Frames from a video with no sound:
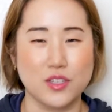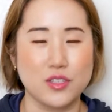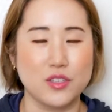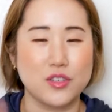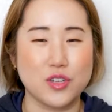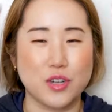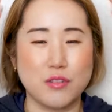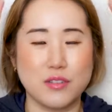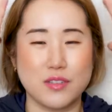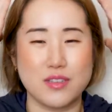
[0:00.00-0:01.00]
just a
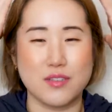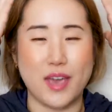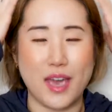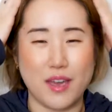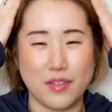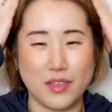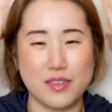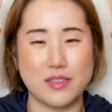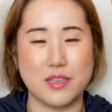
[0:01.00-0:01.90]
general sense of heaviness